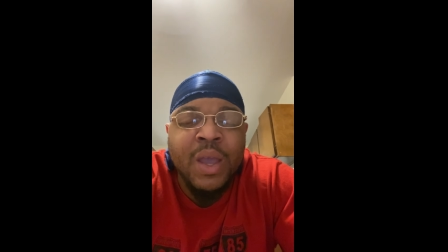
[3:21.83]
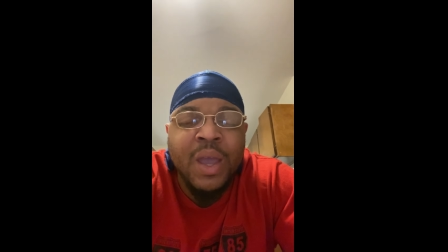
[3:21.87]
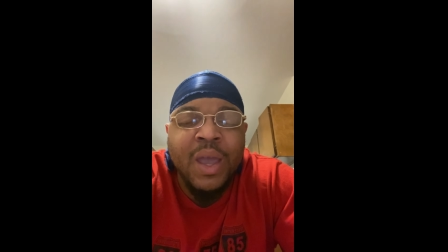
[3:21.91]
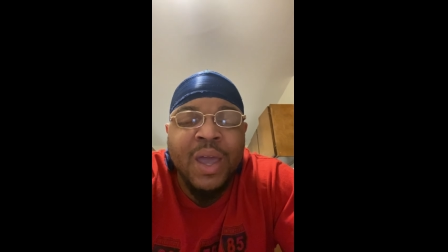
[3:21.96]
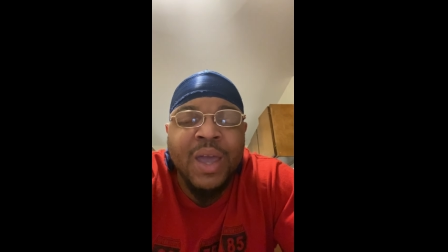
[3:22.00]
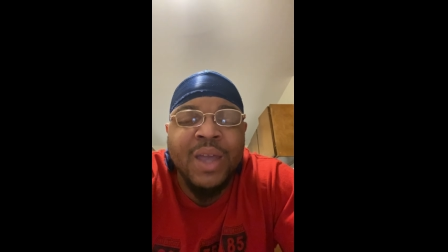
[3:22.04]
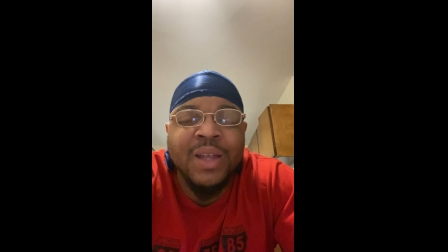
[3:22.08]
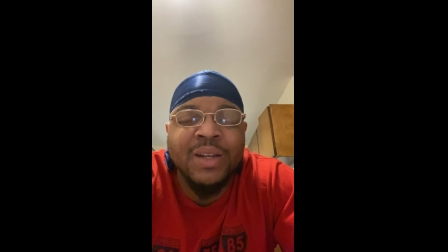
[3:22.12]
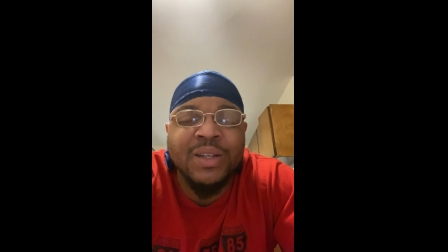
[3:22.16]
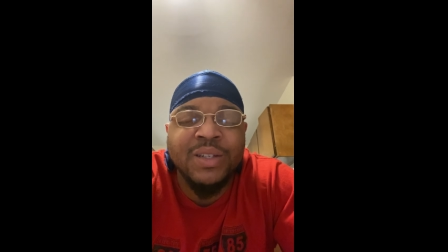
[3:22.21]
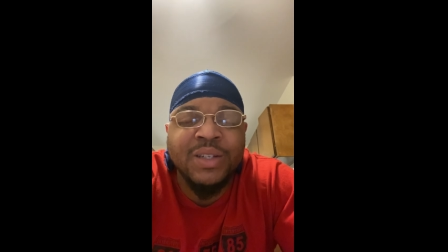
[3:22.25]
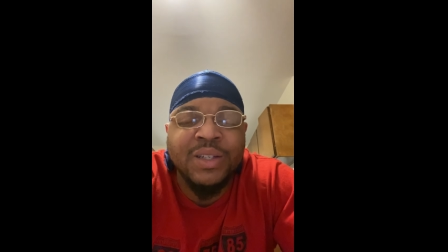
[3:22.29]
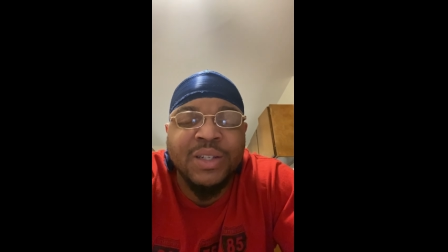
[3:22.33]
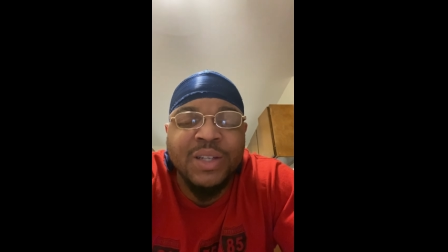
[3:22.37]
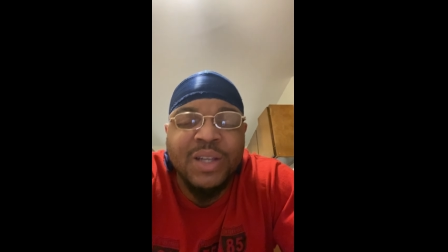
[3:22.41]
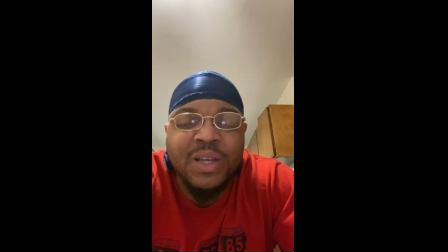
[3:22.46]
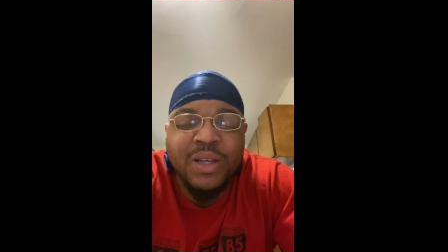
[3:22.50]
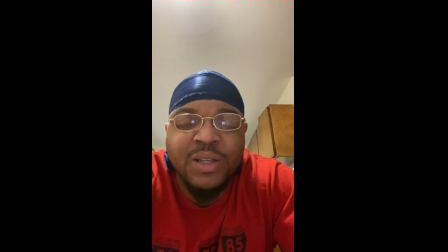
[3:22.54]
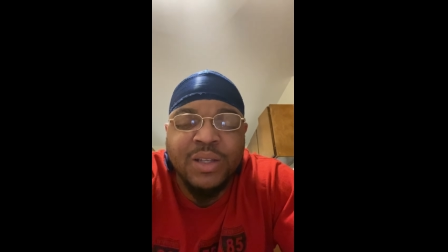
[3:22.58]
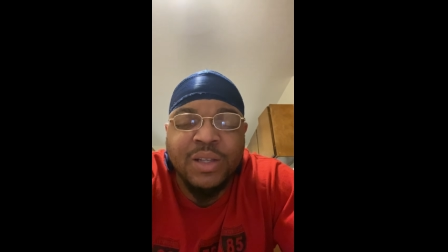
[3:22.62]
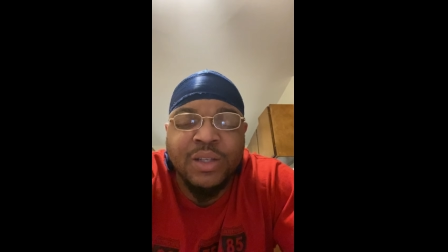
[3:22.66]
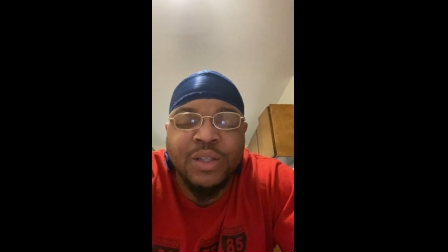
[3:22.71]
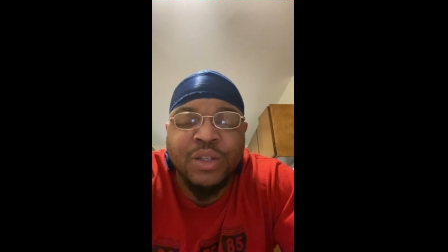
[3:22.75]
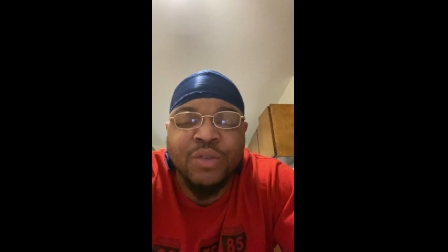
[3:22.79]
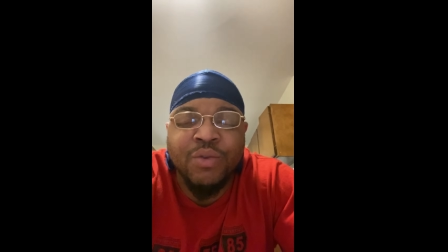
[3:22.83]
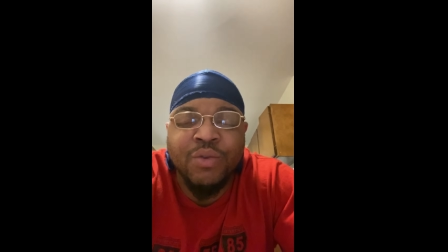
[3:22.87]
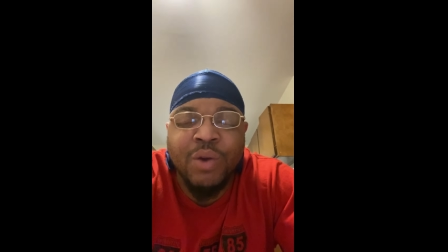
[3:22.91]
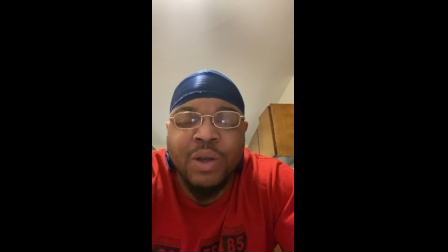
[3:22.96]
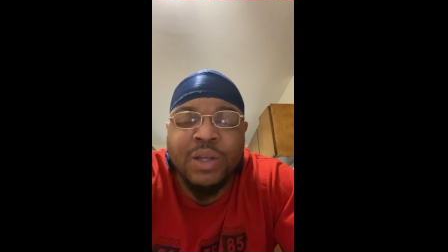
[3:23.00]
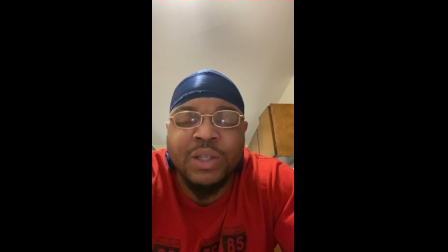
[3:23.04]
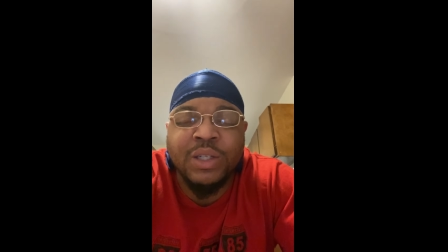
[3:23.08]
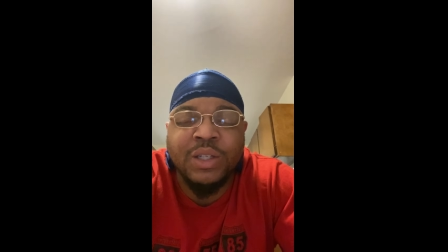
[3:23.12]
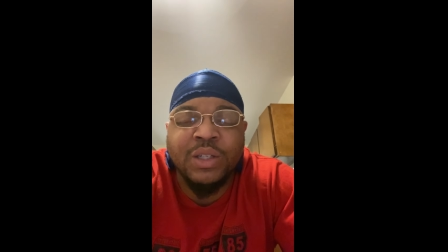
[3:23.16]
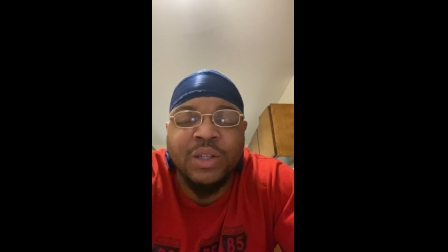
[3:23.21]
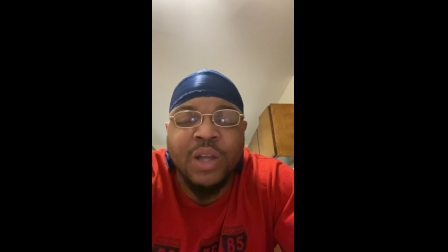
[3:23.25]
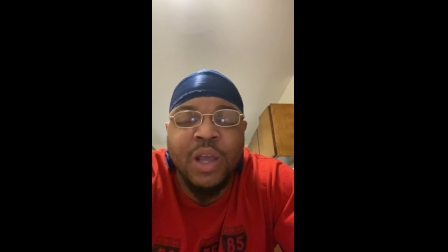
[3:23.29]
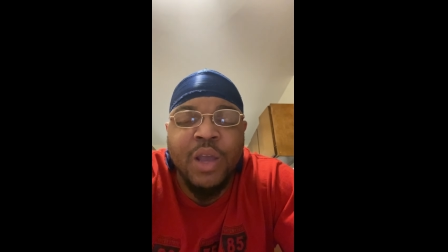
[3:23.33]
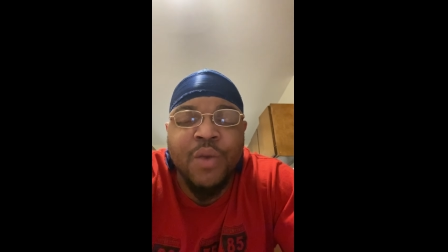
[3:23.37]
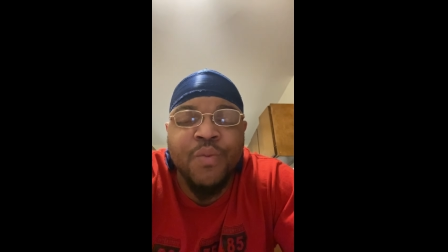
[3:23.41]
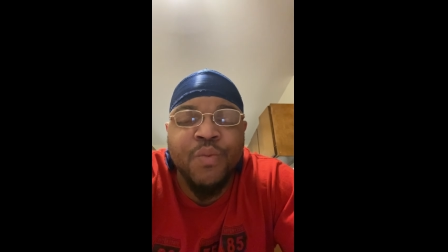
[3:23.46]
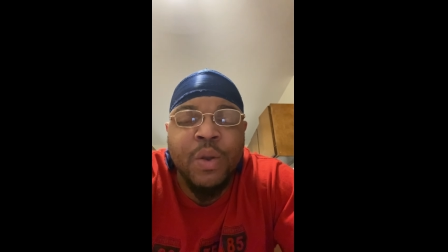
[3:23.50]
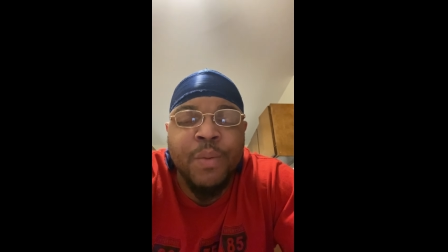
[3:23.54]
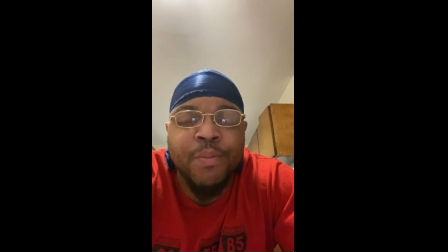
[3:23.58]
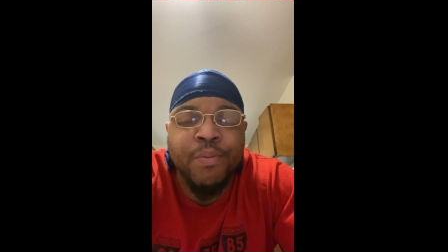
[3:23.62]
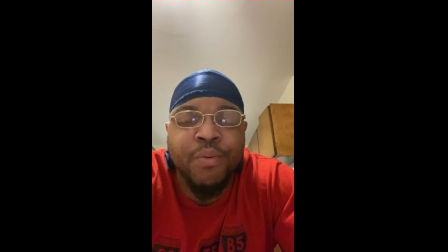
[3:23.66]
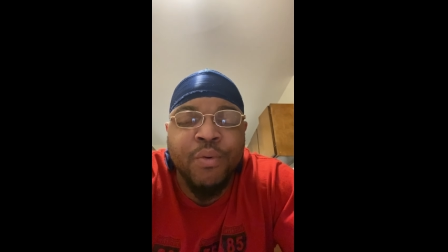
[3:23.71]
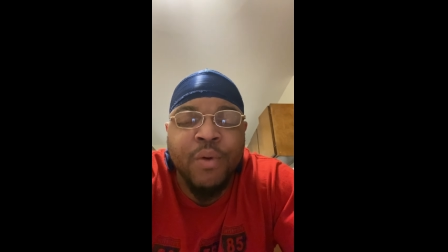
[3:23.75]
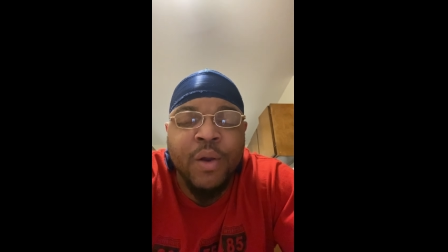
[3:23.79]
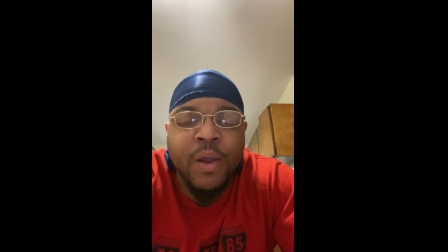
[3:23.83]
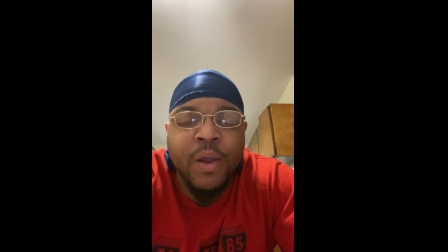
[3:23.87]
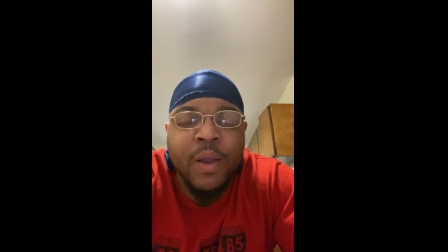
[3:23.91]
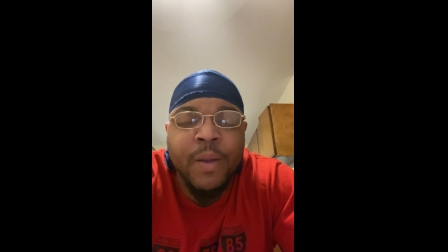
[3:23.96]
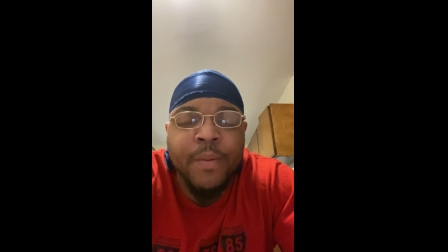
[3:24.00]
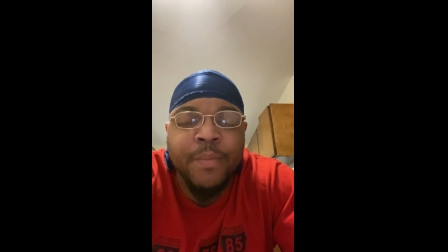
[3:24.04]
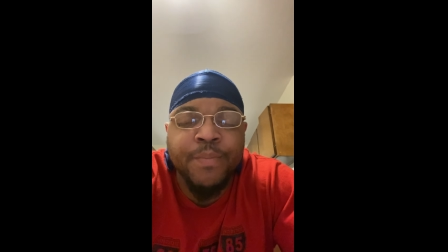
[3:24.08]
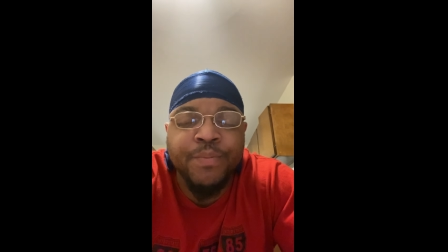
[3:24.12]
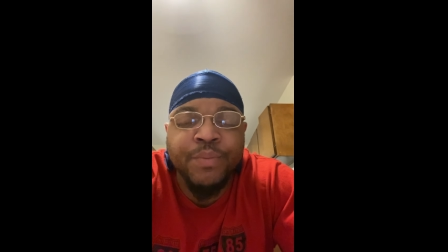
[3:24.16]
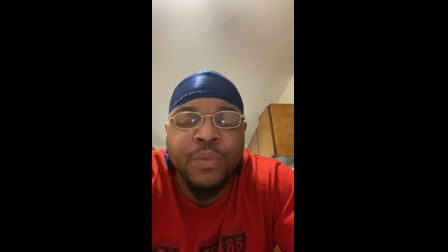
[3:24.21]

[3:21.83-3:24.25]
In Jesus Christ's name we pray.